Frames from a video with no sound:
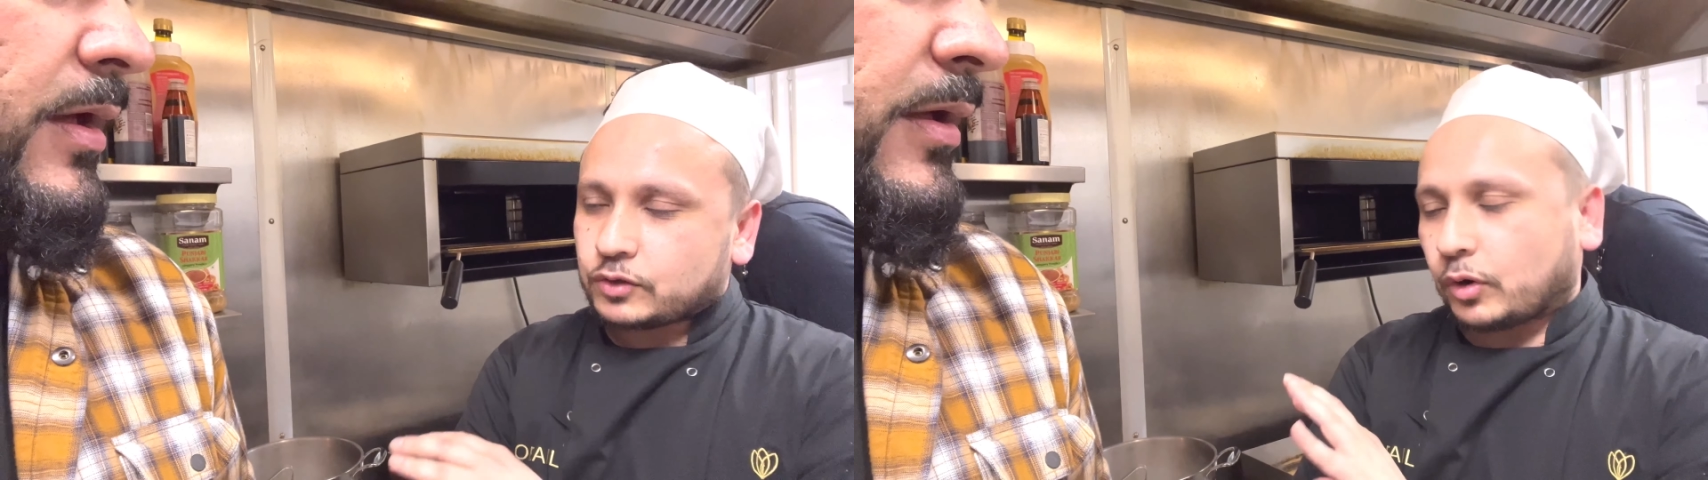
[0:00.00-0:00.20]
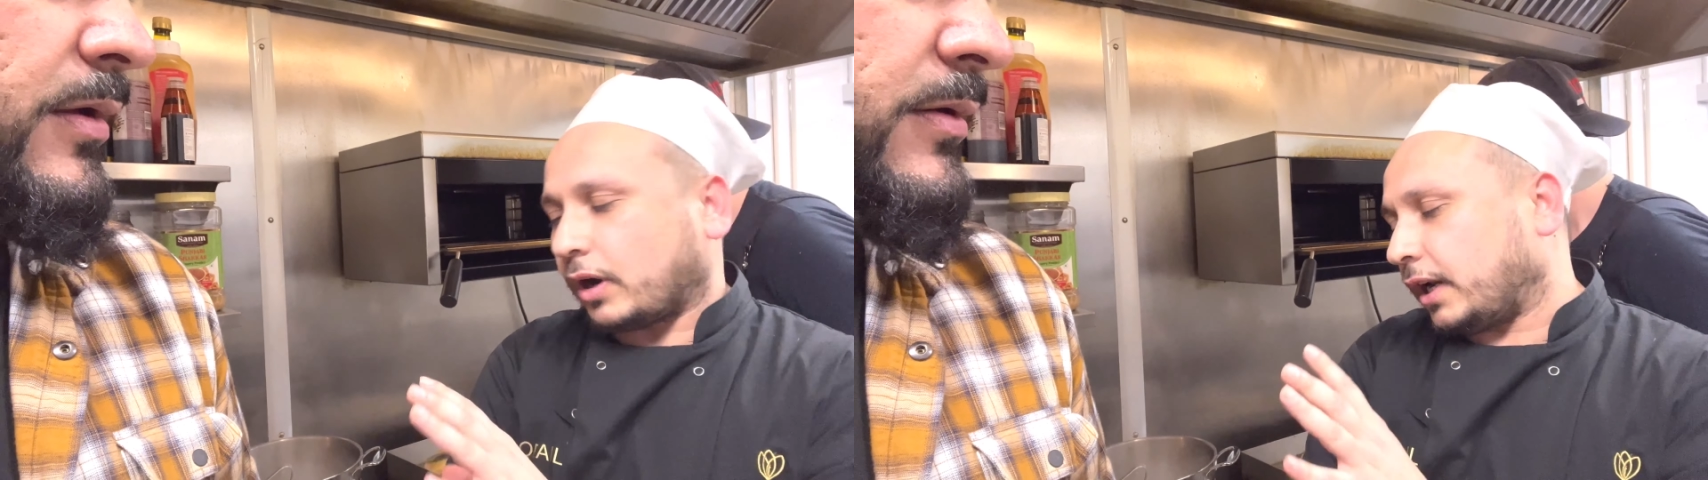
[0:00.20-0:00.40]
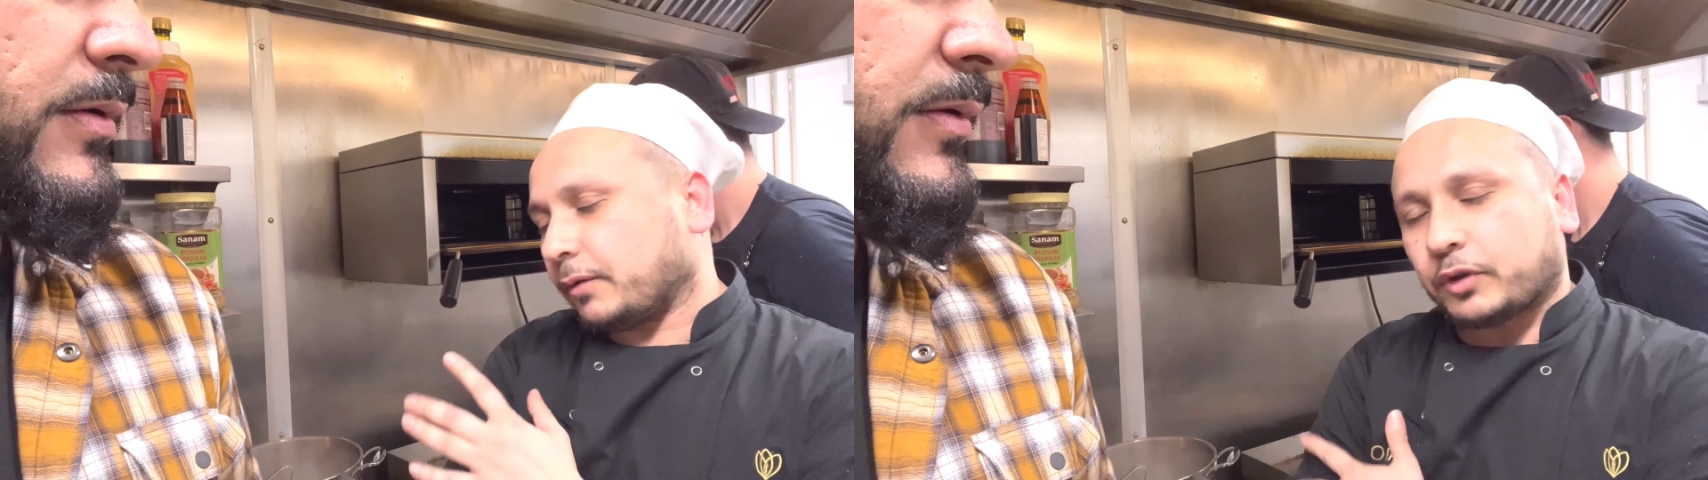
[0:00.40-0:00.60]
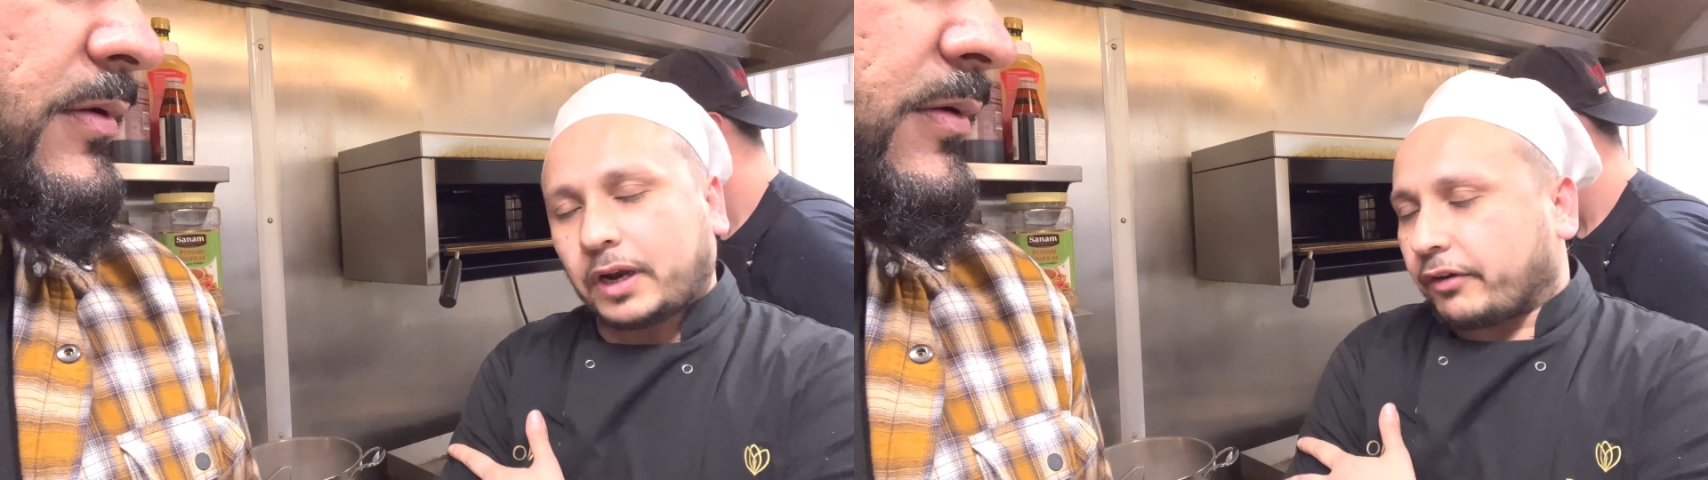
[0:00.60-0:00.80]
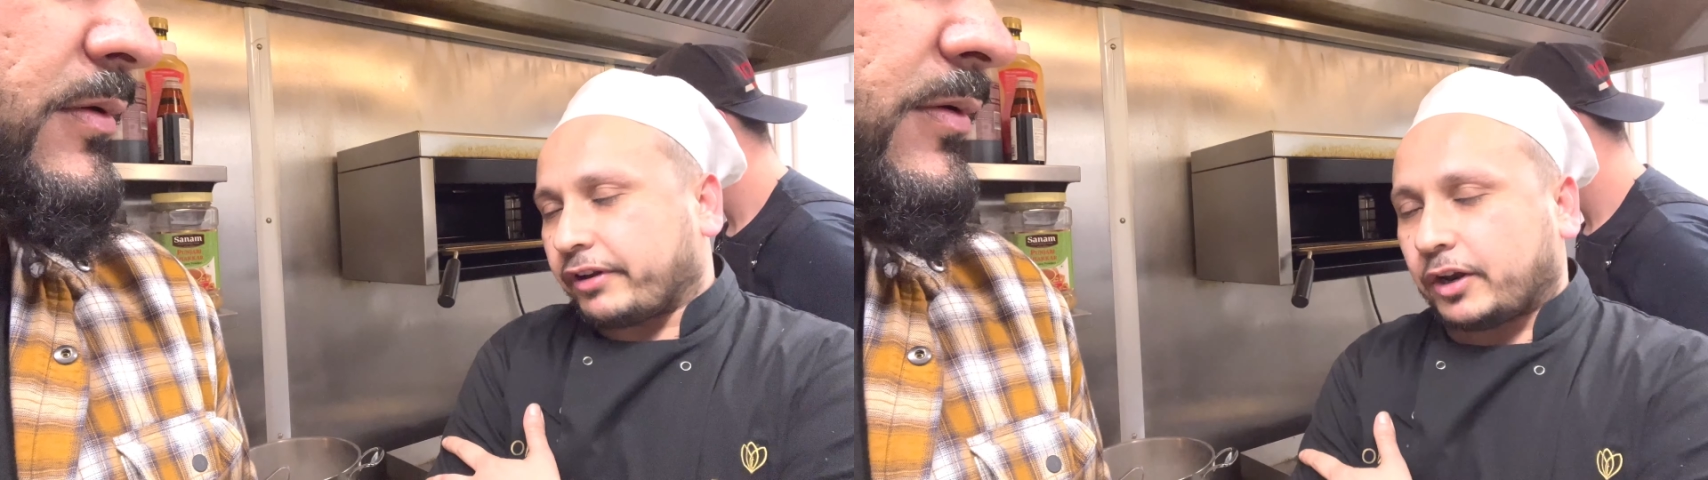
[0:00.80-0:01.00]
So
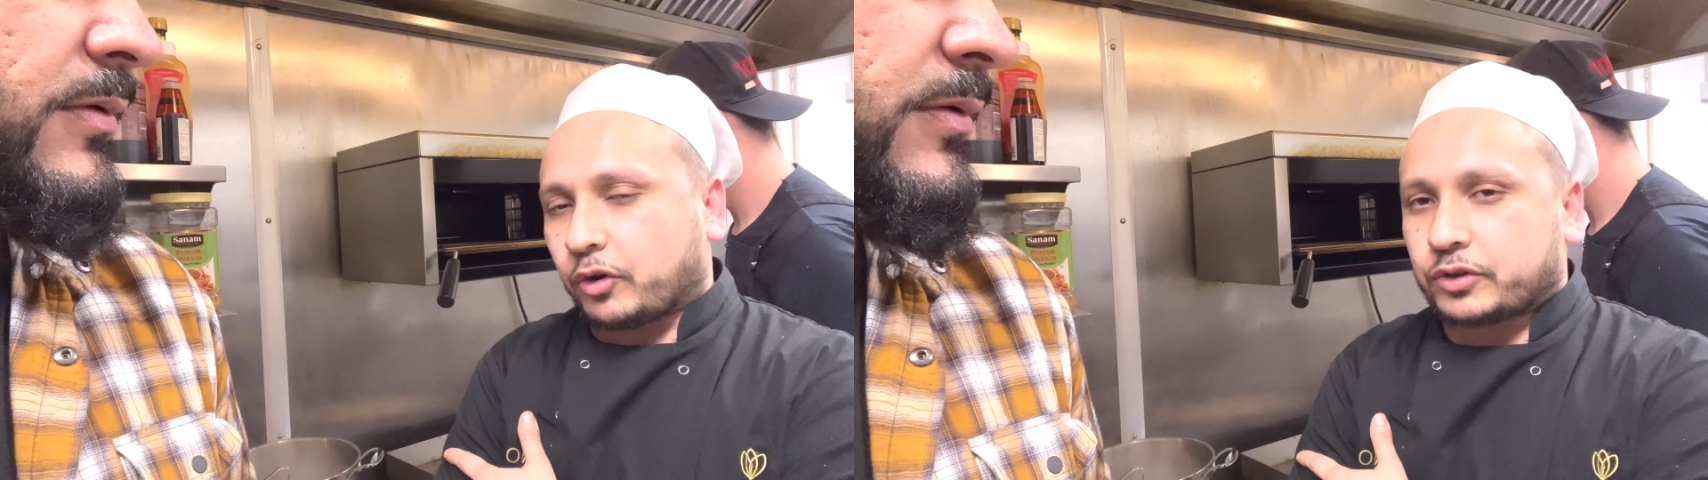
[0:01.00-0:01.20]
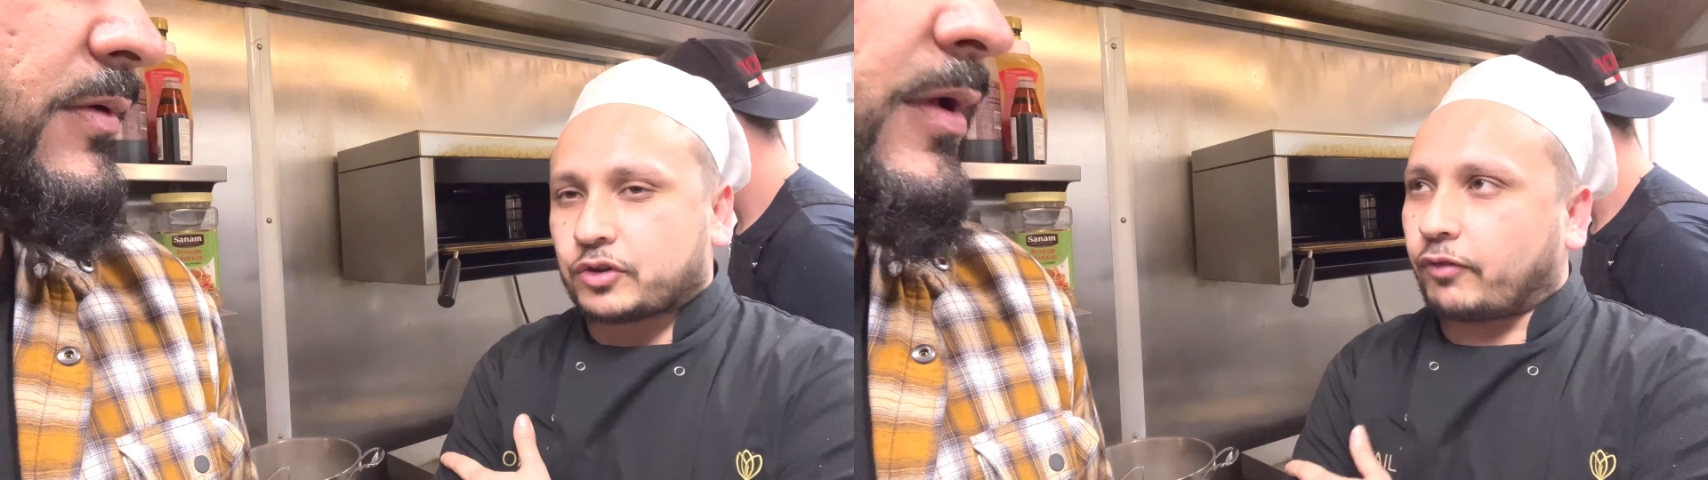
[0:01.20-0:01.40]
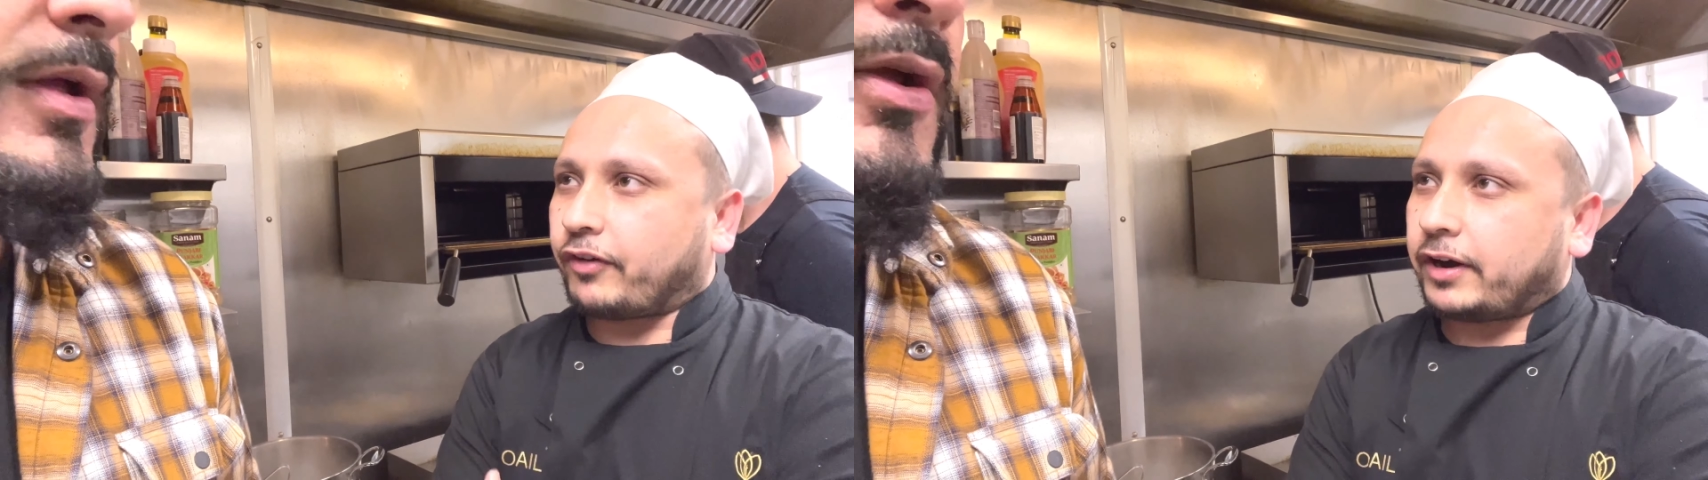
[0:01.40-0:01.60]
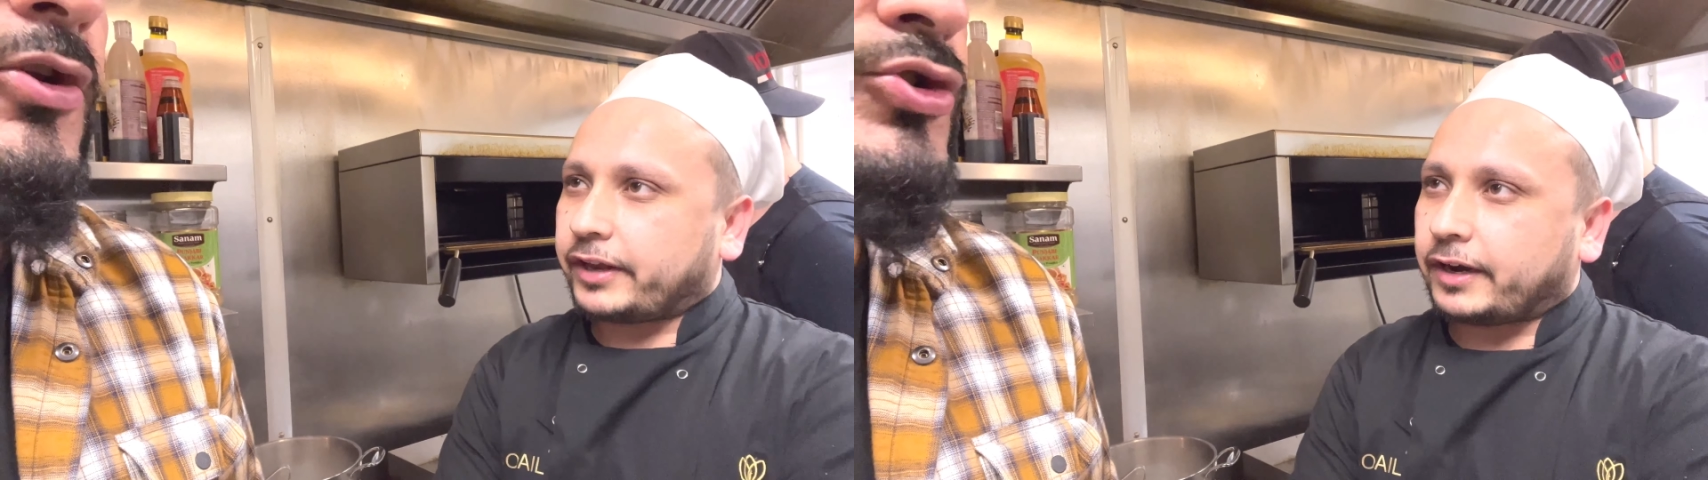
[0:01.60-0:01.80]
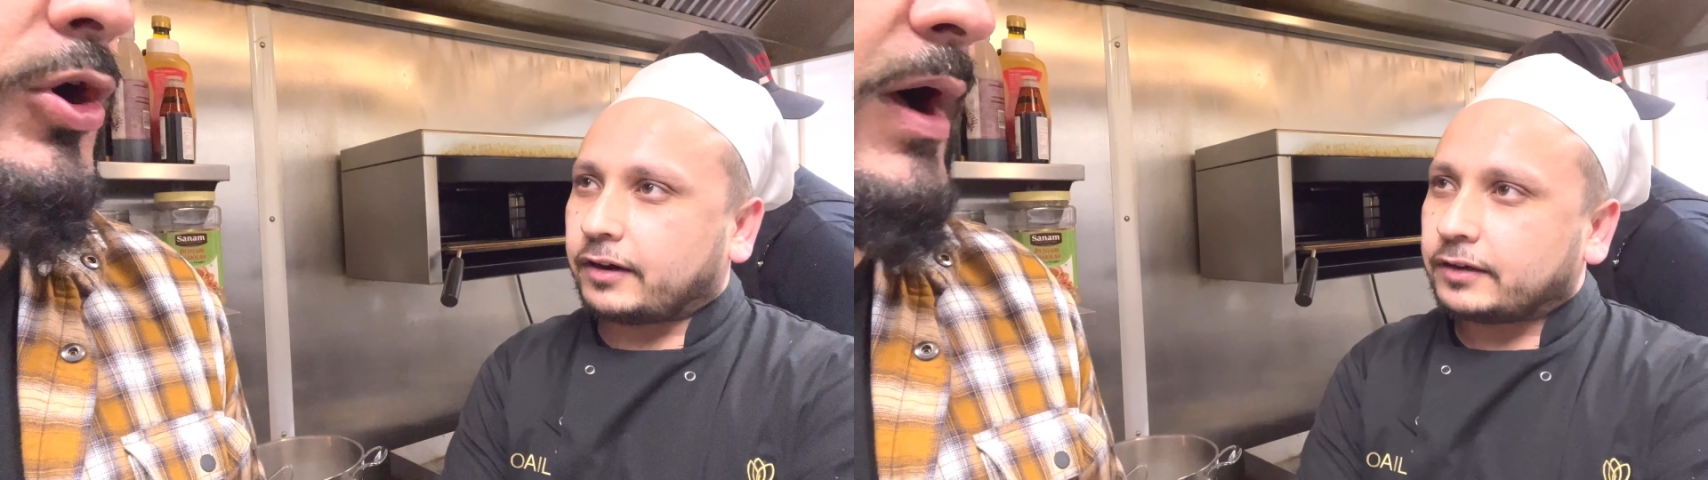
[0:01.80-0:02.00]
alhamdulillah, really good so far. You
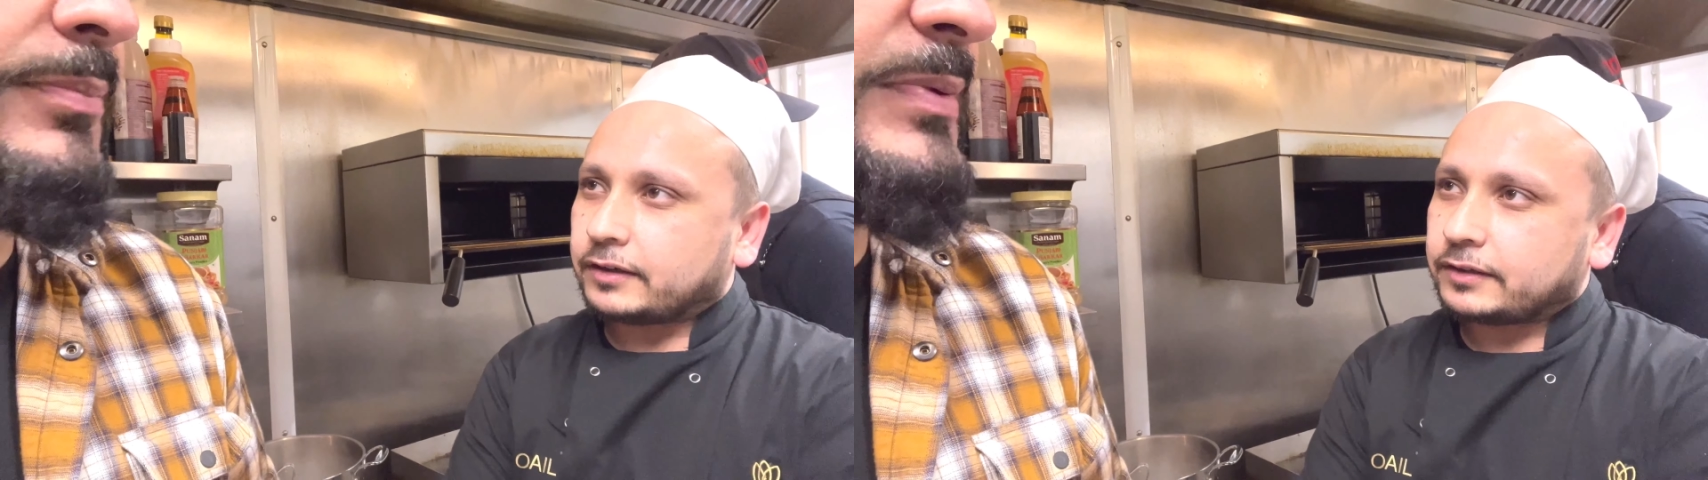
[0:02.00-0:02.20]
know?